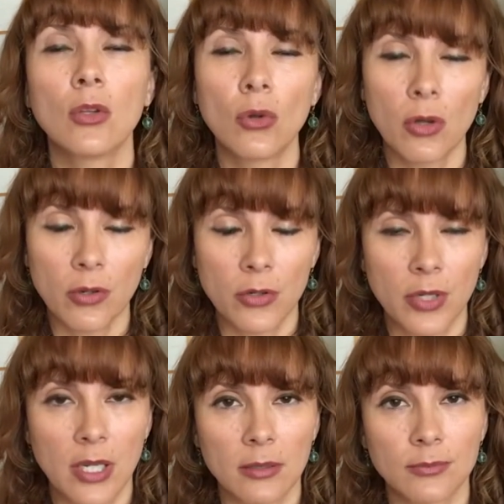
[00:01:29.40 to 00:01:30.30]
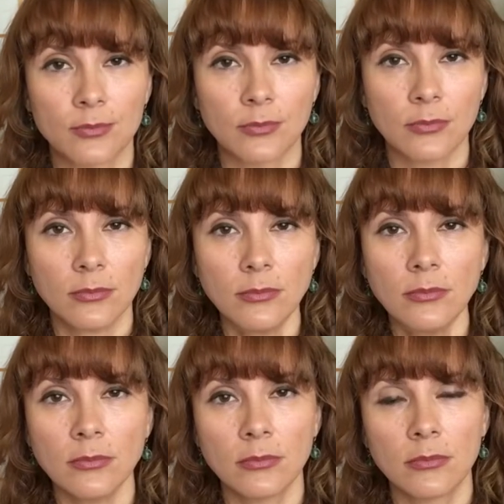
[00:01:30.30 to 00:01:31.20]
North Korea.
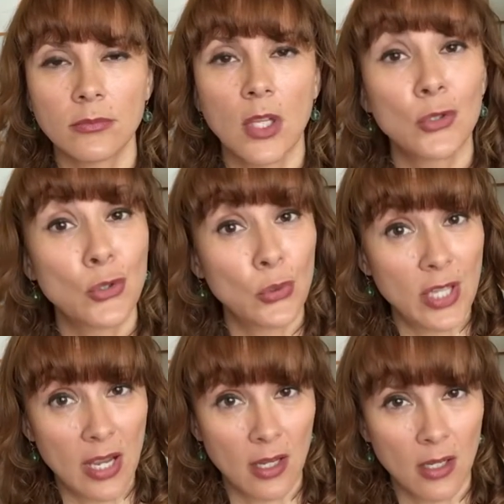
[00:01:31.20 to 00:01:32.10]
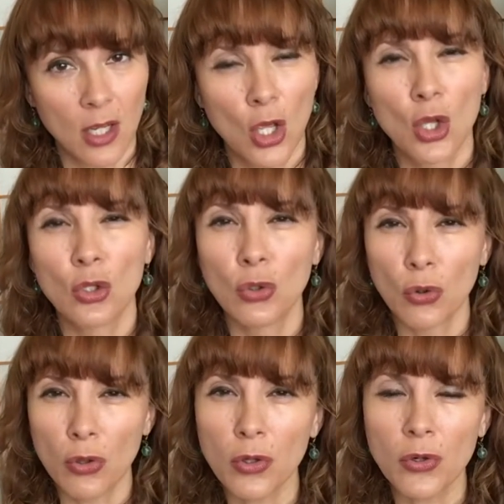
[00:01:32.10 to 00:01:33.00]
Today,
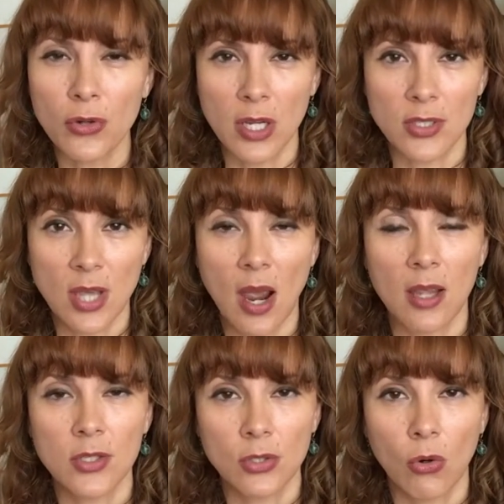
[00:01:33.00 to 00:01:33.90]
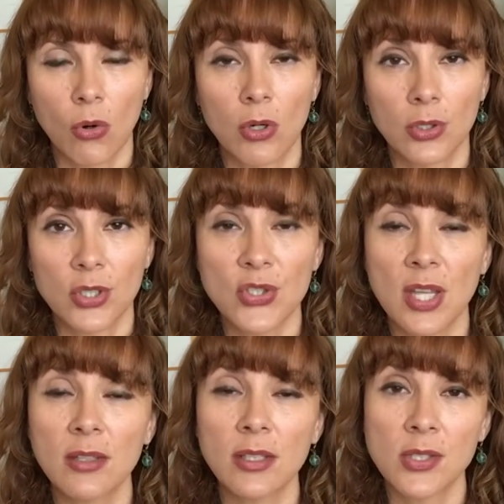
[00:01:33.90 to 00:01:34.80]
North Korea's highest court
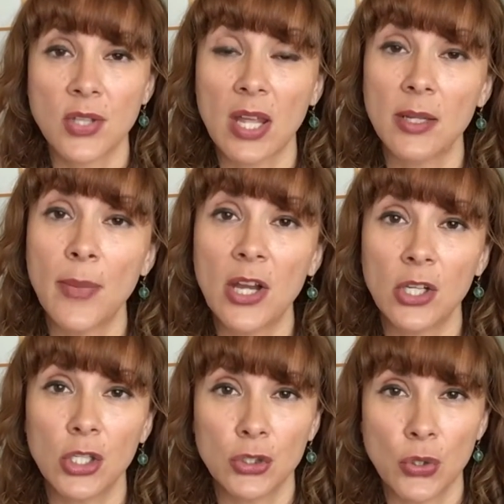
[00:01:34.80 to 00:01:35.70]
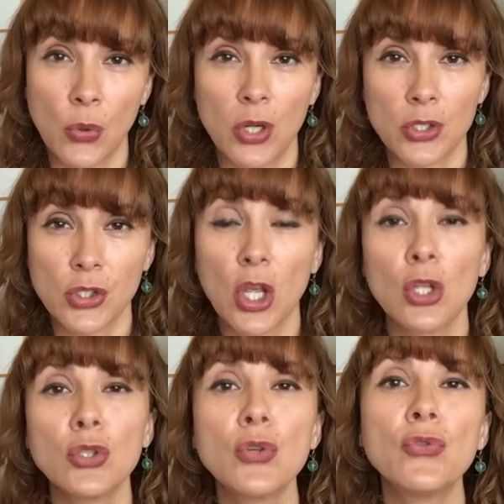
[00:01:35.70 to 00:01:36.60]
sentenced an American tourist
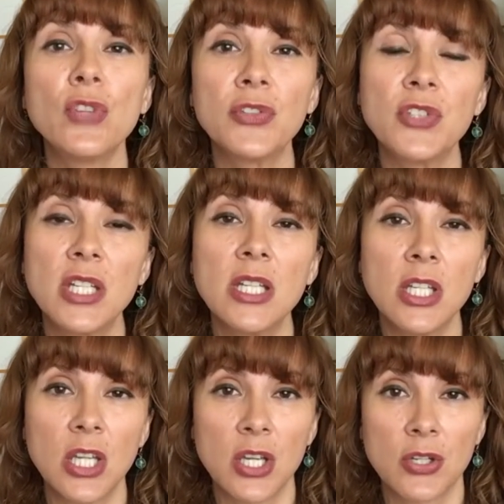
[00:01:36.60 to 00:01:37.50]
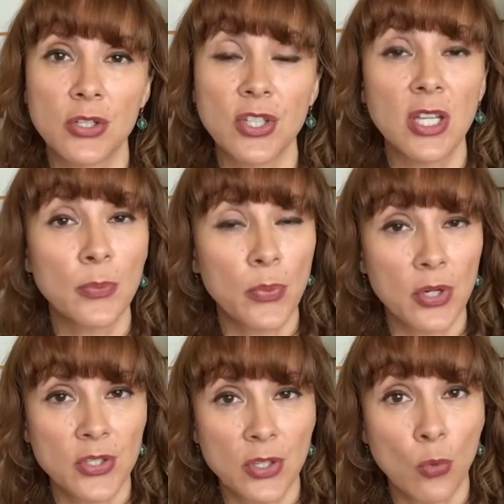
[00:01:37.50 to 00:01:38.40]
to 15 years in
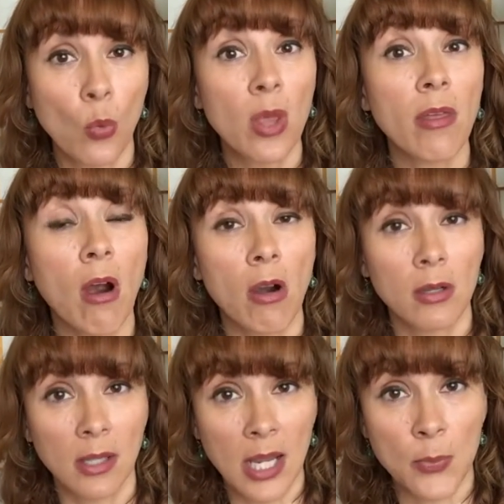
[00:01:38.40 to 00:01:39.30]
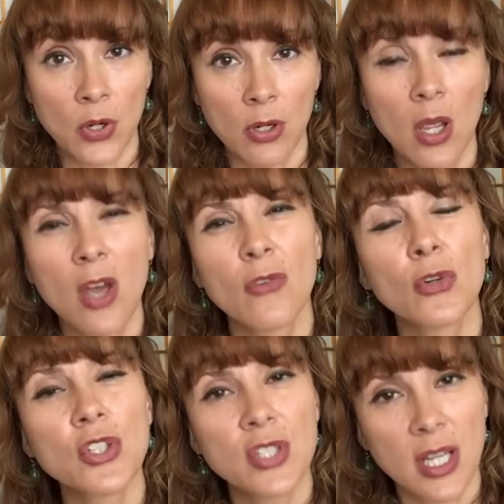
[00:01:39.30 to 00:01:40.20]
prison with hard labor
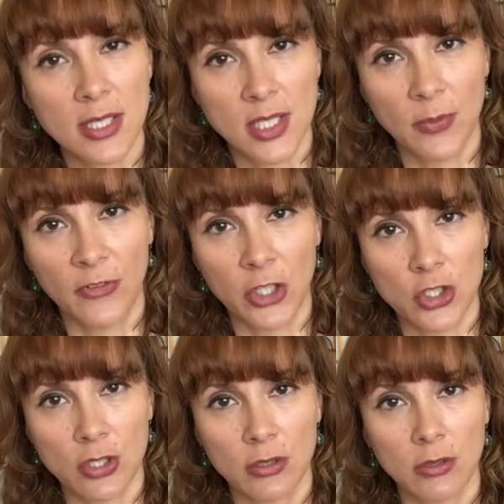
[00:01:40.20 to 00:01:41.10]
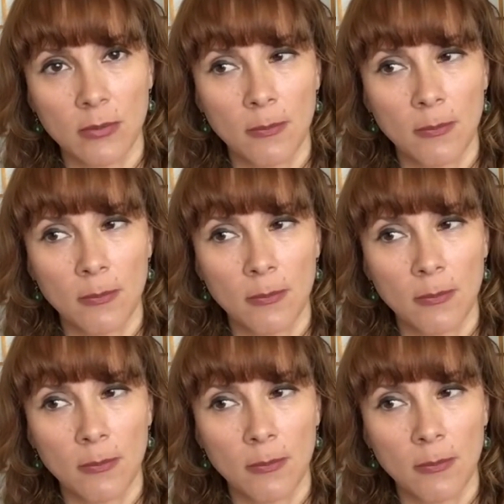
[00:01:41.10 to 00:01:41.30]
for state subversion.